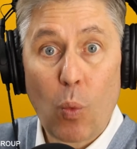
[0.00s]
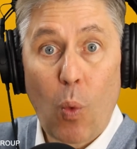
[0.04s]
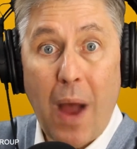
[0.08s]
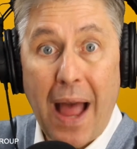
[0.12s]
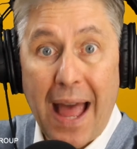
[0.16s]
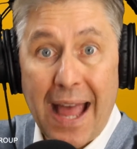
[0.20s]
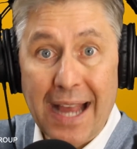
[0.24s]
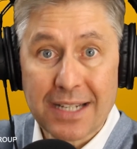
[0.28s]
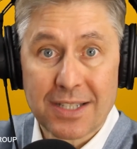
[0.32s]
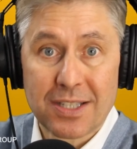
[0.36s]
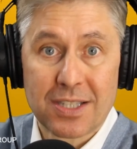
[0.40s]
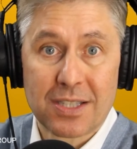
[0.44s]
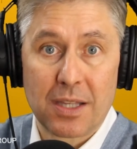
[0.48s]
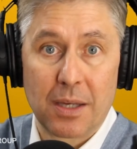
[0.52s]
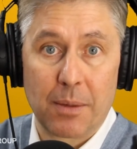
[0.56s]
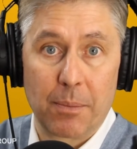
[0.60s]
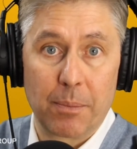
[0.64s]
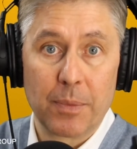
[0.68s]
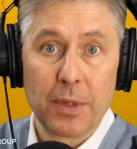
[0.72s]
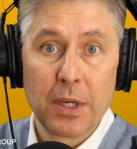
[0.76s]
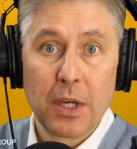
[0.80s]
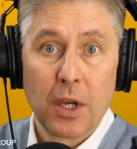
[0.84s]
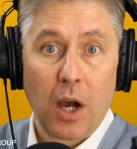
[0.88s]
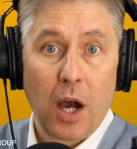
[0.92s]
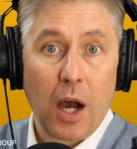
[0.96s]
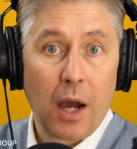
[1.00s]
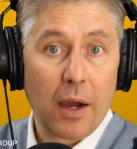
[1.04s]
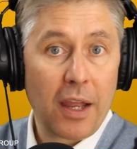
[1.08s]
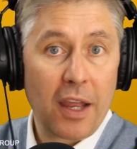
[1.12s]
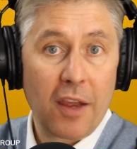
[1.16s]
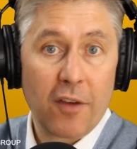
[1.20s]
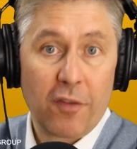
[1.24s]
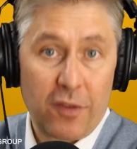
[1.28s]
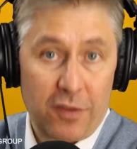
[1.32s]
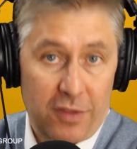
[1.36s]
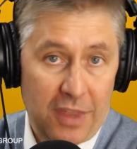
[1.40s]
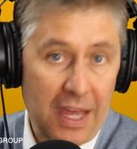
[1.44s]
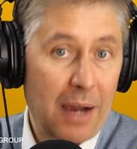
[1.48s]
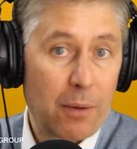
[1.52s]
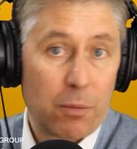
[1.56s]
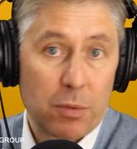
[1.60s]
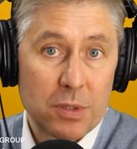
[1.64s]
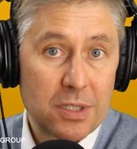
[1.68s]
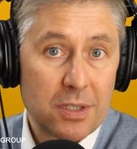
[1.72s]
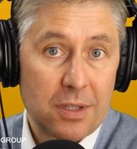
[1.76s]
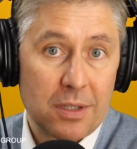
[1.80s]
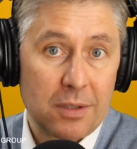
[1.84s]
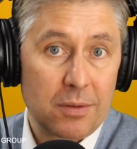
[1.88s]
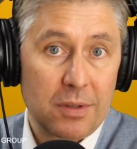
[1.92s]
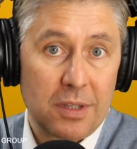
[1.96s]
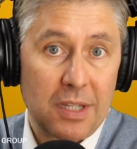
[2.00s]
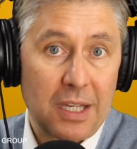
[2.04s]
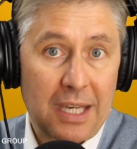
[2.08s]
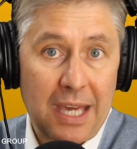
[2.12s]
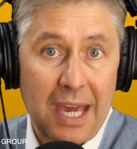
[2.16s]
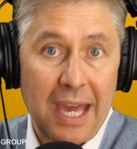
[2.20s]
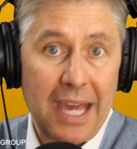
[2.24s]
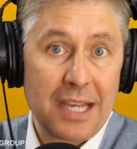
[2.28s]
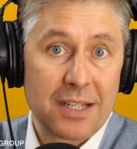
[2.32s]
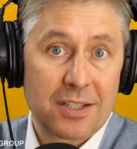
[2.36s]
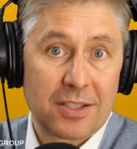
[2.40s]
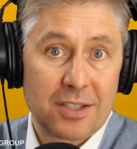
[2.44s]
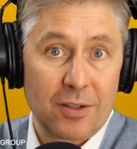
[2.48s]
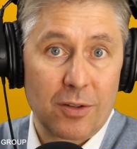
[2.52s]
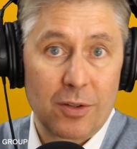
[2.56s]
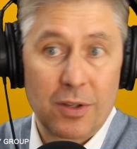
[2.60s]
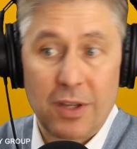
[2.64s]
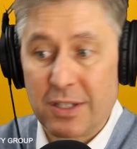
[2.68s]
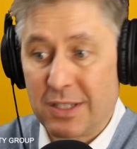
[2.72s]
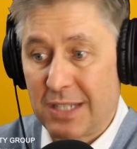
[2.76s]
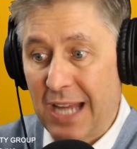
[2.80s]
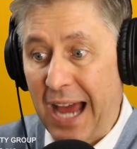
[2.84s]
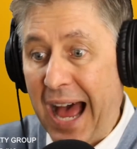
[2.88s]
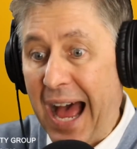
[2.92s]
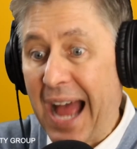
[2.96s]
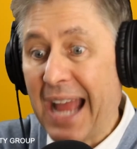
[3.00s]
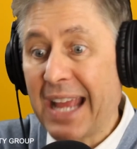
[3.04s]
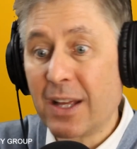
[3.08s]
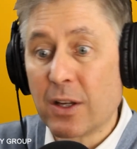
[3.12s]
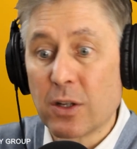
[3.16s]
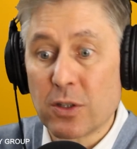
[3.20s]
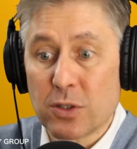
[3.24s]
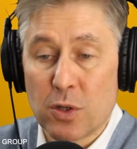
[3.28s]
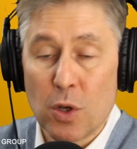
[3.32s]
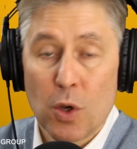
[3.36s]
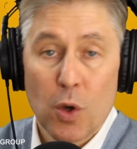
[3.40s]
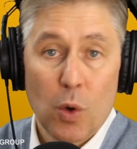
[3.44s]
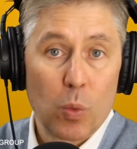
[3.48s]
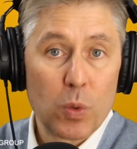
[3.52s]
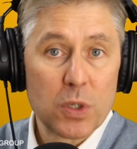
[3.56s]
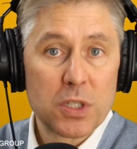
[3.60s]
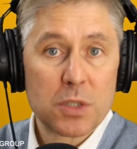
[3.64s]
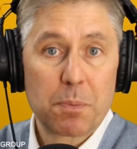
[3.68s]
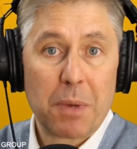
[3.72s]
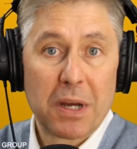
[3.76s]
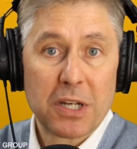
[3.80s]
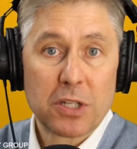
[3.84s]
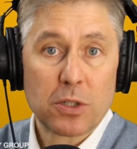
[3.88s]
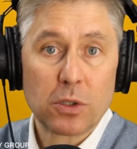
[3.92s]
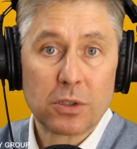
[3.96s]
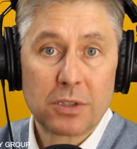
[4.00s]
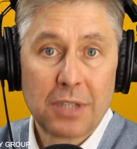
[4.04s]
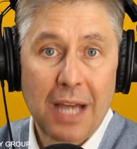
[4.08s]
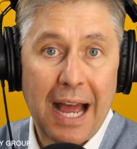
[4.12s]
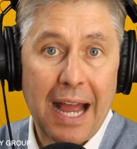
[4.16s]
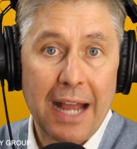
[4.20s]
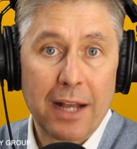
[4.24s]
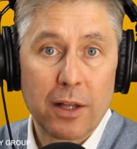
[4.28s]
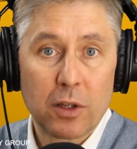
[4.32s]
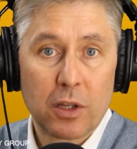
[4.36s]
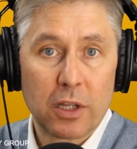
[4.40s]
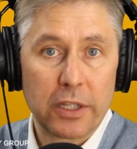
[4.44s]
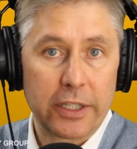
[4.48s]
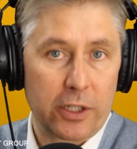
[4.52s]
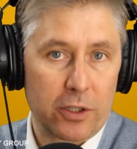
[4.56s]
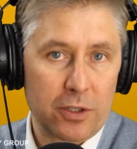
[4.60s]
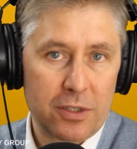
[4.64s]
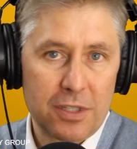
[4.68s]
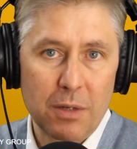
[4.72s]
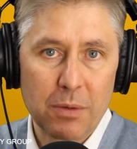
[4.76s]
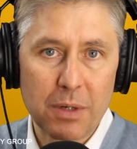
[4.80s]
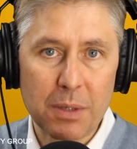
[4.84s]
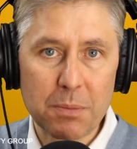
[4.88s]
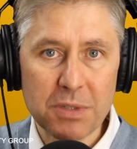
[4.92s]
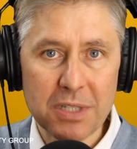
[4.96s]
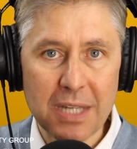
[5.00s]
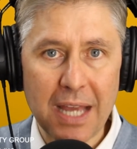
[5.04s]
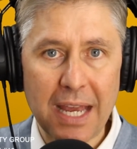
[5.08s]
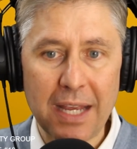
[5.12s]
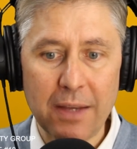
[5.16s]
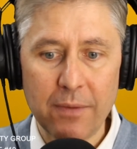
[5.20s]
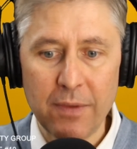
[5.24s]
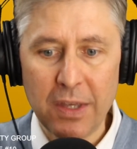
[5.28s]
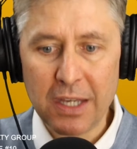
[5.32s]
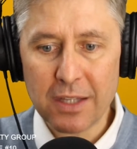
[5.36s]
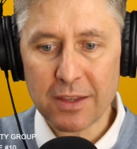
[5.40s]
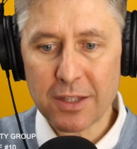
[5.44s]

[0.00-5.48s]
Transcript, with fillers: waxed them, uh, if that was the, the case, or the tiles with special tile cleaner? See what I'm saying?